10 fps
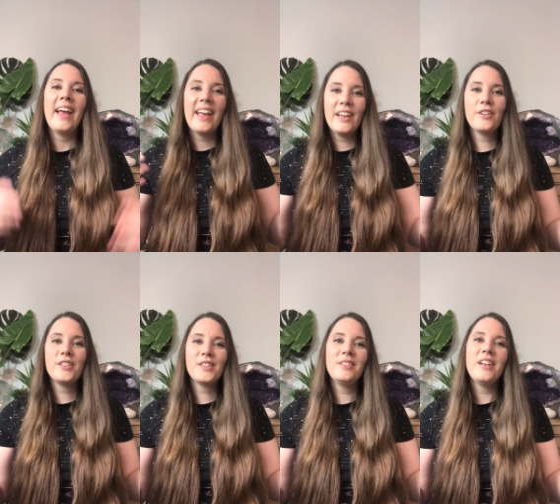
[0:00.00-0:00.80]
Hey
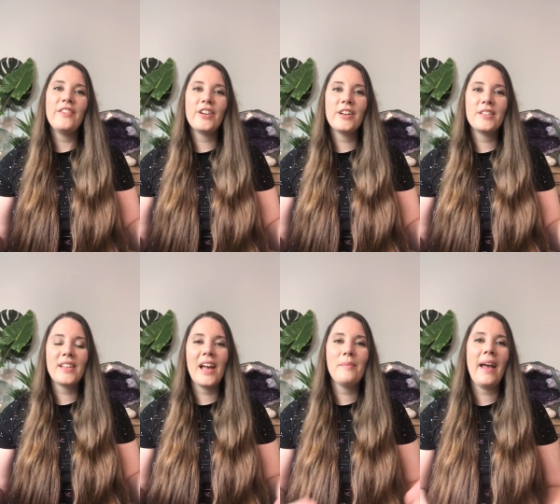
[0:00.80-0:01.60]
crystal lovers,
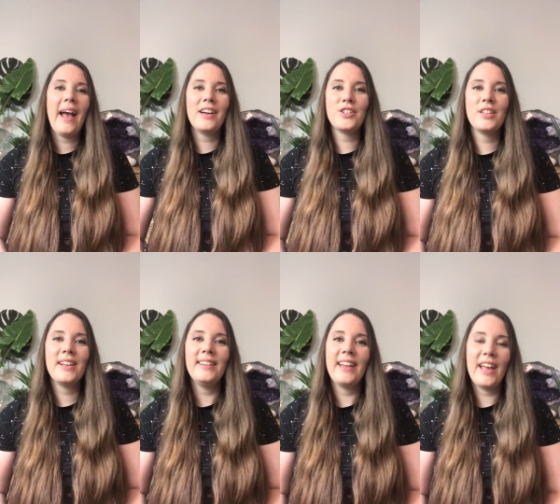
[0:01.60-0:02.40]
I'm
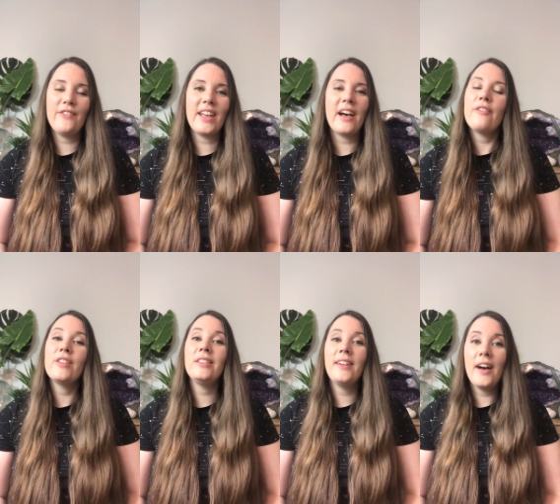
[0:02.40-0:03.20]
Ashley Leavy of
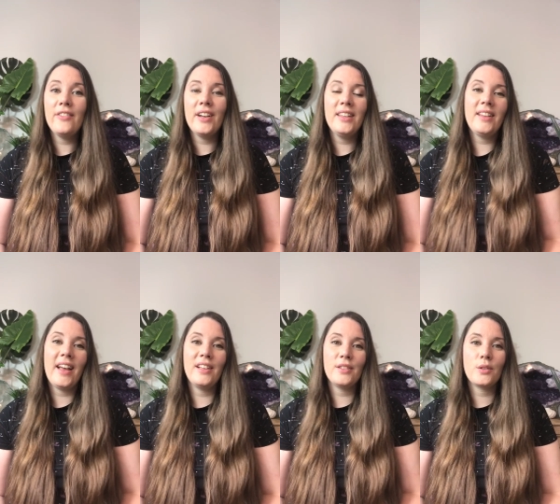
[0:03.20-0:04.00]
the Love and
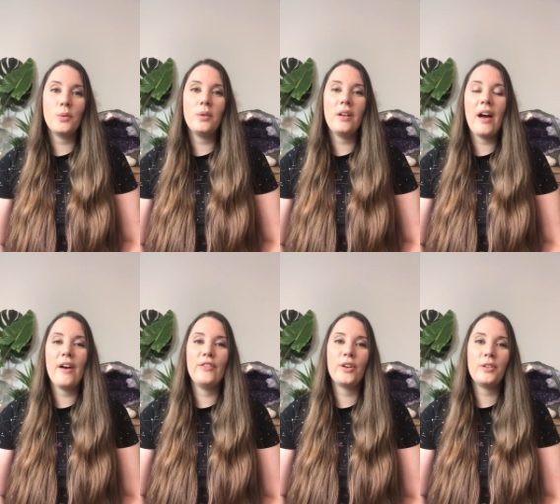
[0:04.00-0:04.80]
Light School
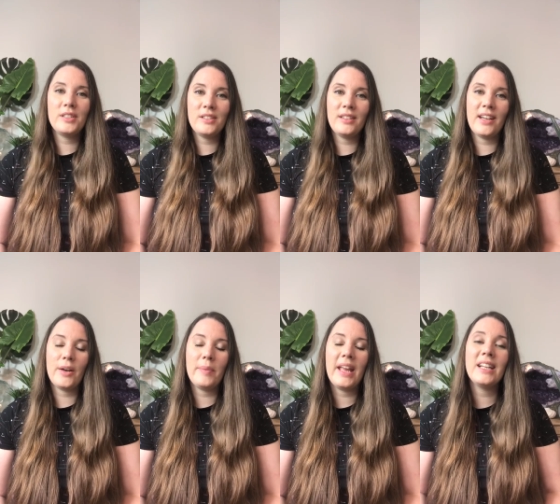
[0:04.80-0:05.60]
of Crystal
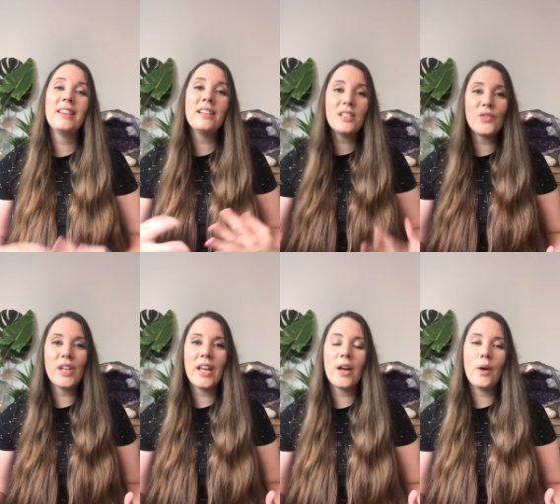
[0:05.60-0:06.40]
Therapy, and in this
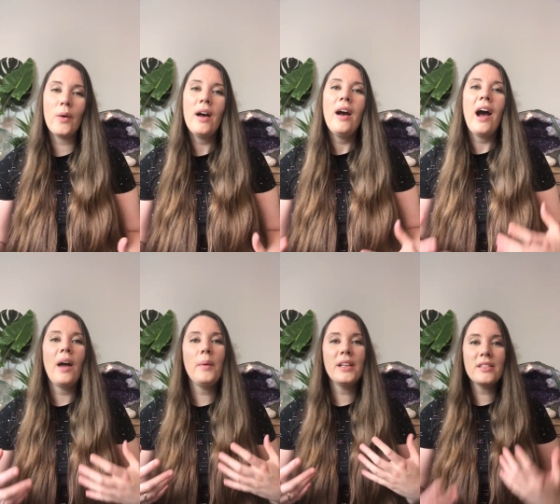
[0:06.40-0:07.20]
video
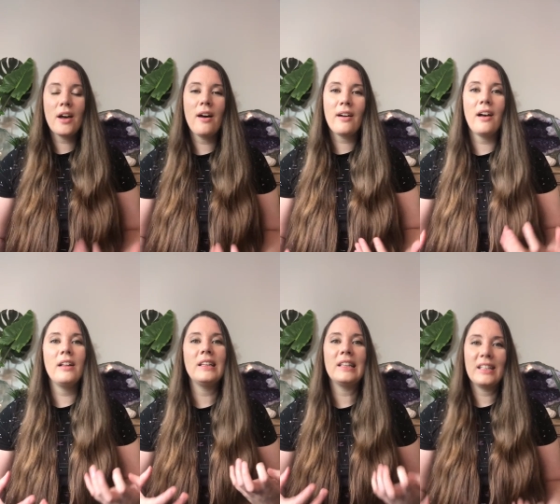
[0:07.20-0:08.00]
I want to talk a
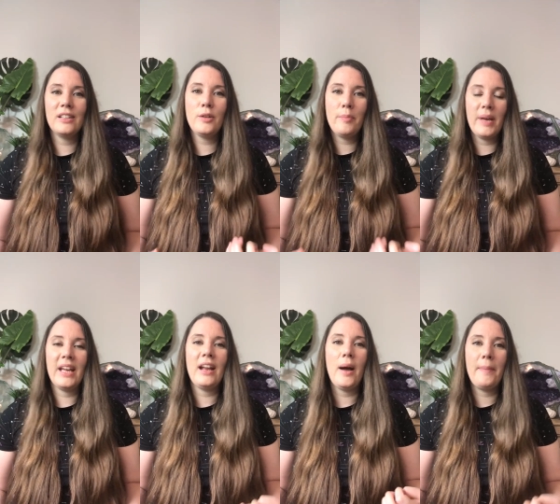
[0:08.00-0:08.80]
little
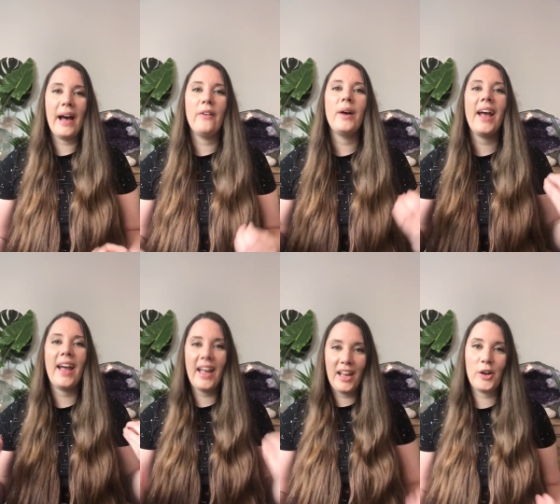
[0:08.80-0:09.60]
bit about
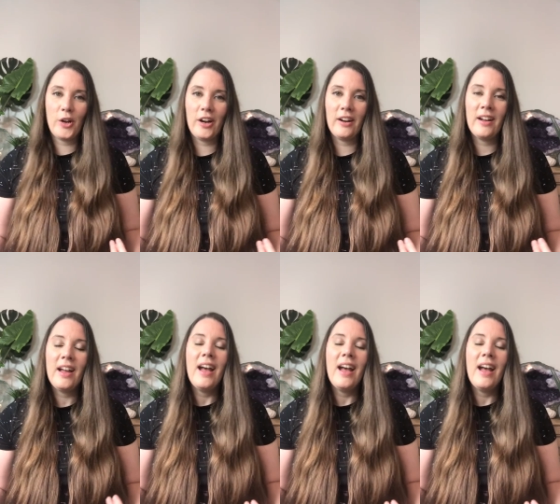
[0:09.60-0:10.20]
anger.